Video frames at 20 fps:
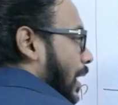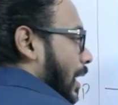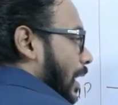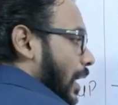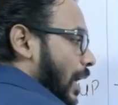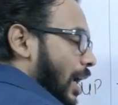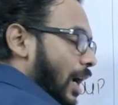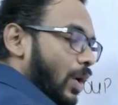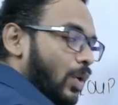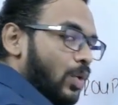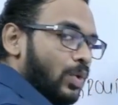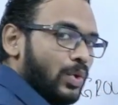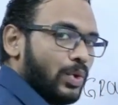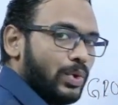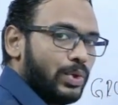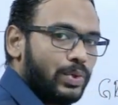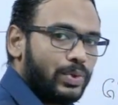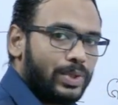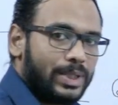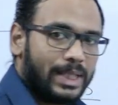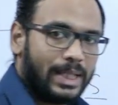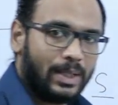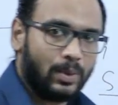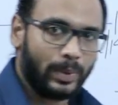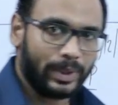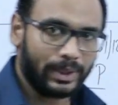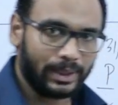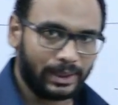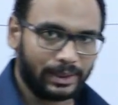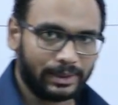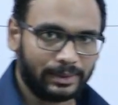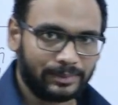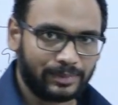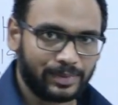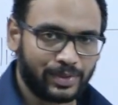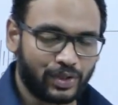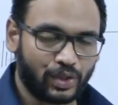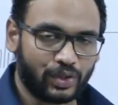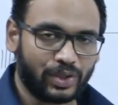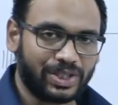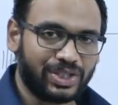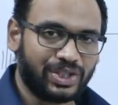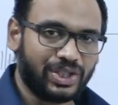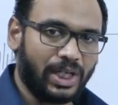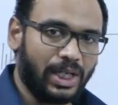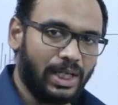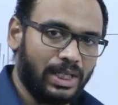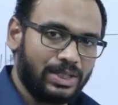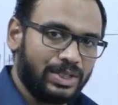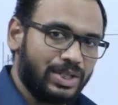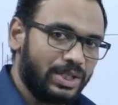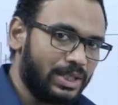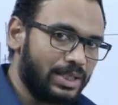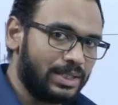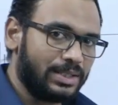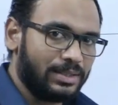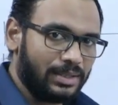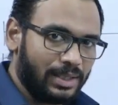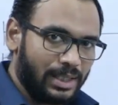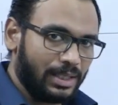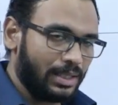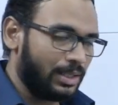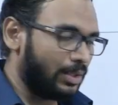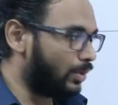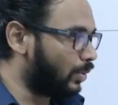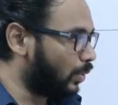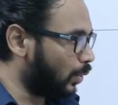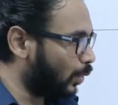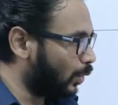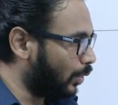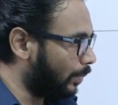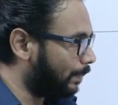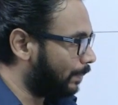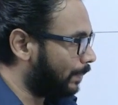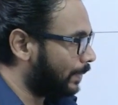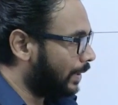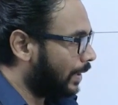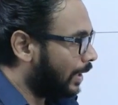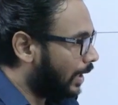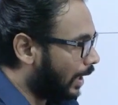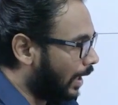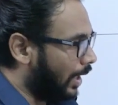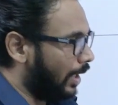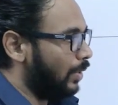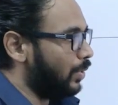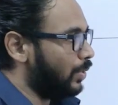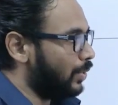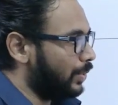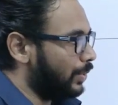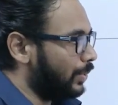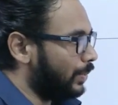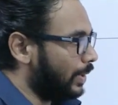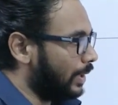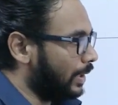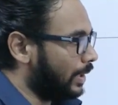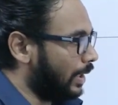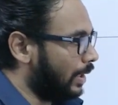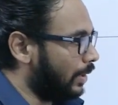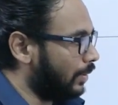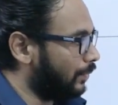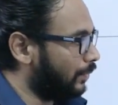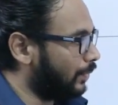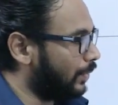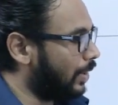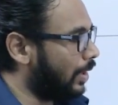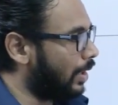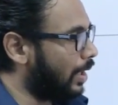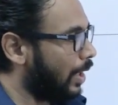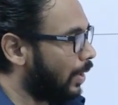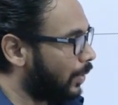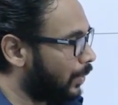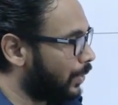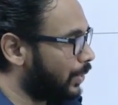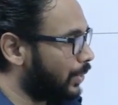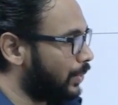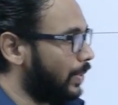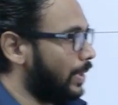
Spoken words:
how do you deal with it? So the changes in a group, how do you account for? How do you